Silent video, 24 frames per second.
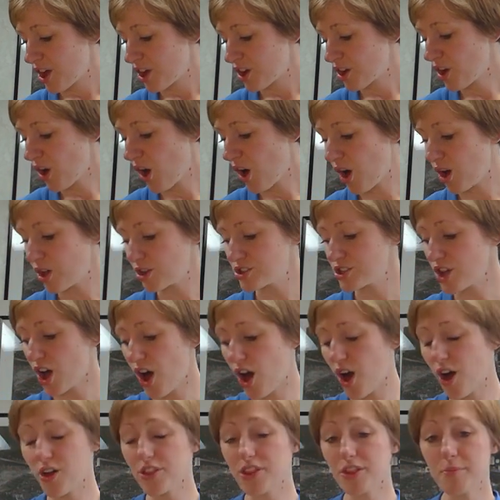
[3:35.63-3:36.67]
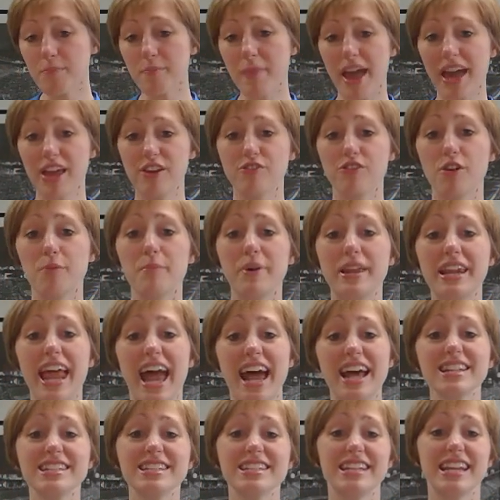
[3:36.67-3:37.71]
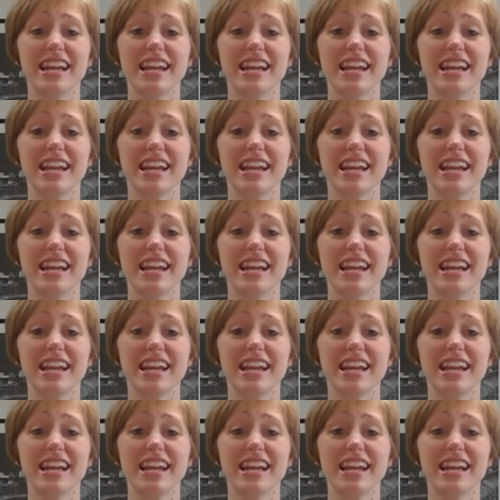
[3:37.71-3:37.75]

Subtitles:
called all the men from Manasseh